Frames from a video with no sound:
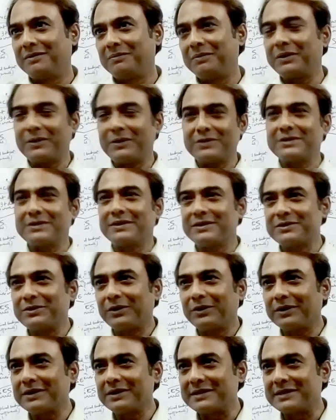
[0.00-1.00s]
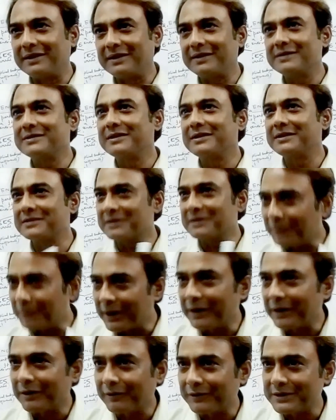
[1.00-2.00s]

Because it is not a sentence, it is a part of